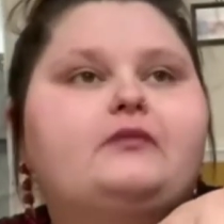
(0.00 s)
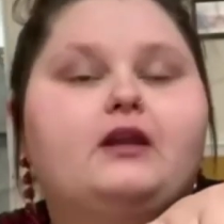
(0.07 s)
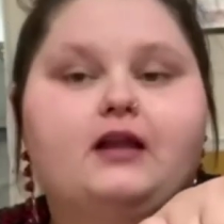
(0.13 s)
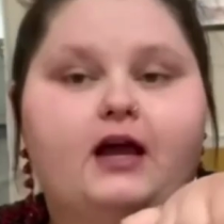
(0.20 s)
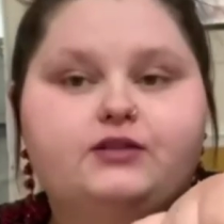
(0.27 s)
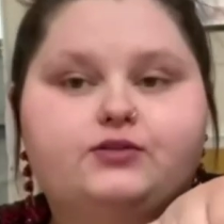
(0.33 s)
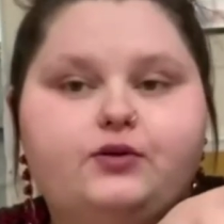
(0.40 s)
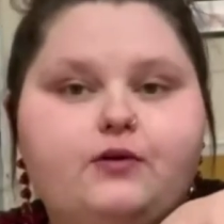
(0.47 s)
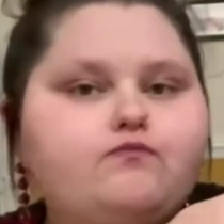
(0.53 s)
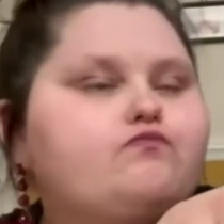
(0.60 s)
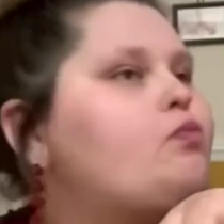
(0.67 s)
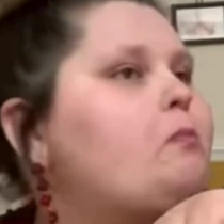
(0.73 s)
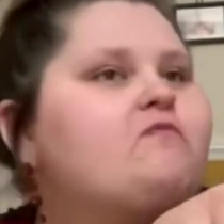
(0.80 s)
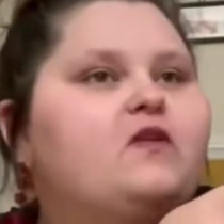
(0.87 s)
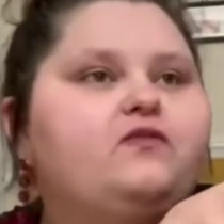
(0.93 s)
in high school,
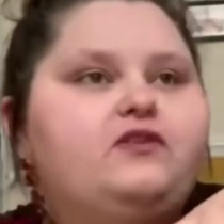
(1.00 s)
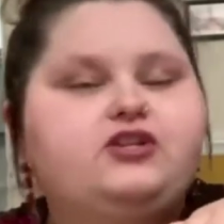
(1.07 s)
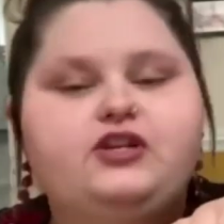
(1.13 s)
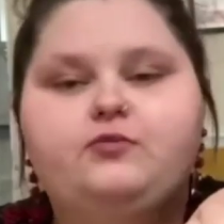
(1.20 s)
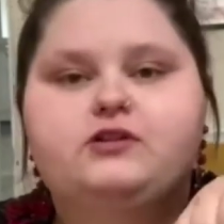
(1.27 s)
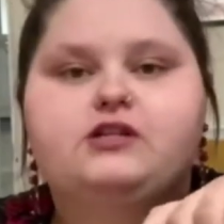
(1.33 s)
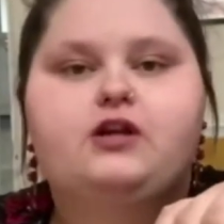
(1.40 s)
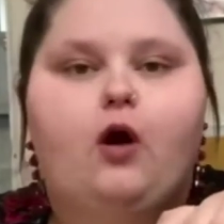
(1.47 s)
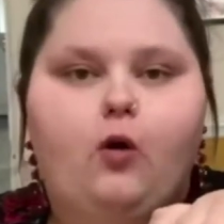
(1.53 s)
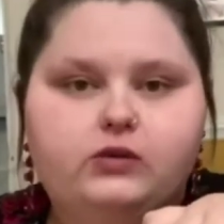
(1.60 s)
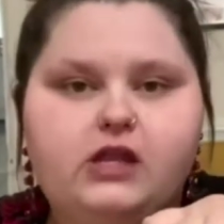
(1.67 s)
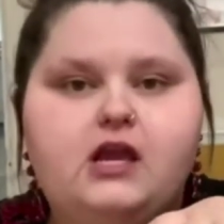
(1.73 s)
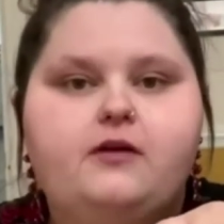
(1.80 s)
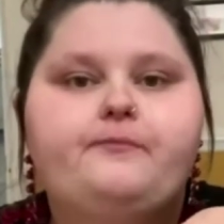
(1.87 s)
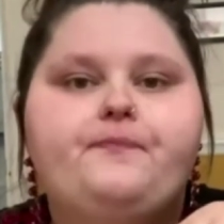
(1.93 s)
Fiji was the
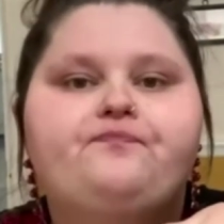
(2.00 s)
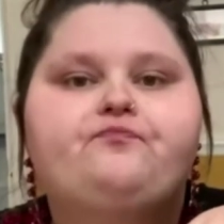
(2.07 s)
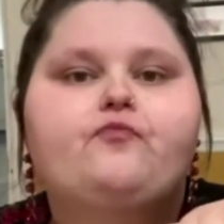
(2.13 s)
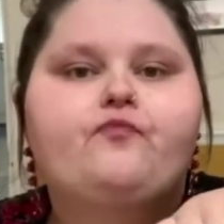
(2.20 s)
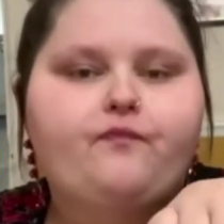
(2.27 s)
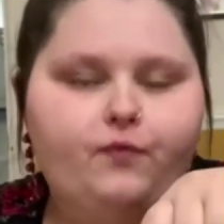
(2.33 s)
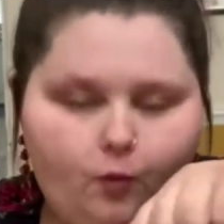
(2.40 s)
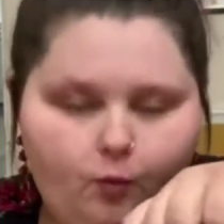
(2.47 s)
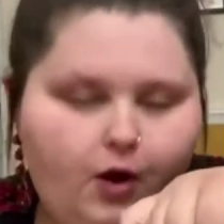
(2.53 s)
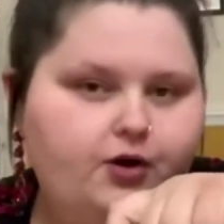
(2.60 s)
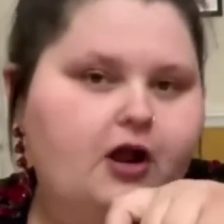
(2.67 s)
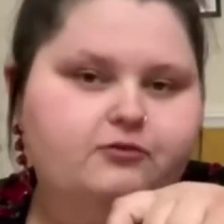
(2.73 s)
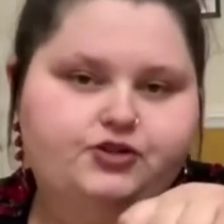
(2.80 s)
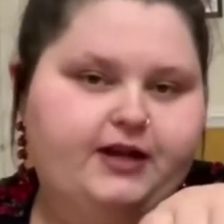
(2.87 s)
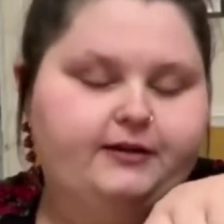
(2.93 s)
only water
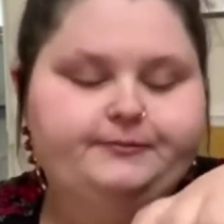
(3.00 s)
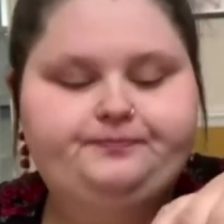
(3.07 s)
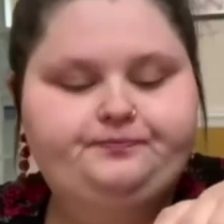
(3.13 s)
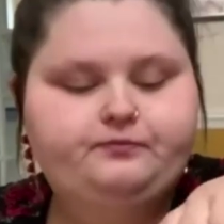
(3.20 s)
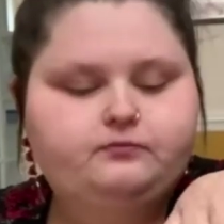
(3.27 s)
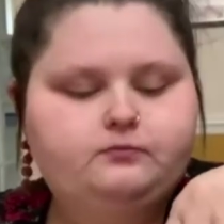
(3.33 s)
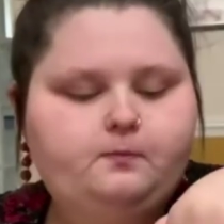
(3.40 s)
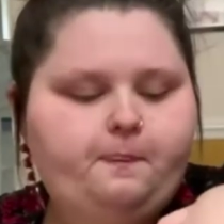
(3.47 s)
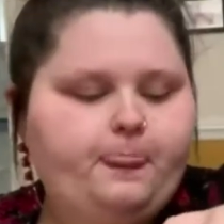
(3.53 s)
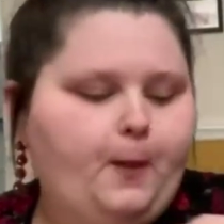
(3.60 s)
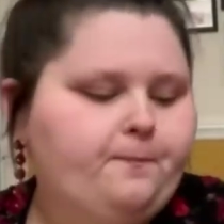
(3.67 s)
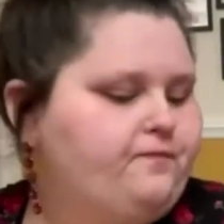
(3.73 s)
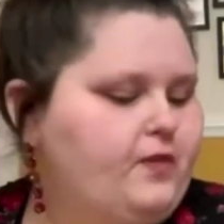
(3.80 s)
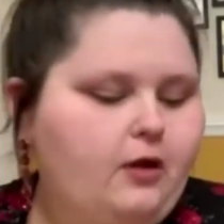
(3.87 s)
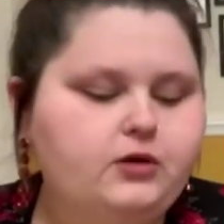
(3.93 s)
I would drink.
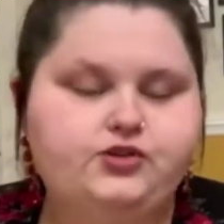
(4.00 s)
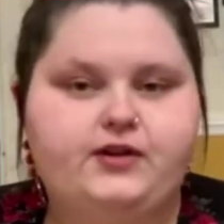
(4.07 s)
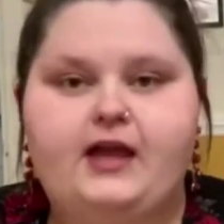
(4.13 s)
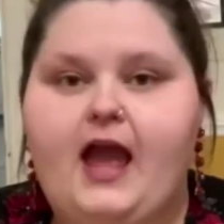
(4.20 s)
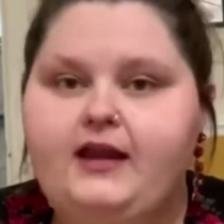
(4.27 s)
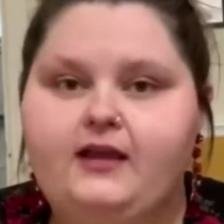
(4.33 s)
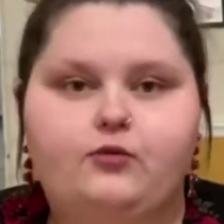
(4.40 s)
I wouldn't drink any other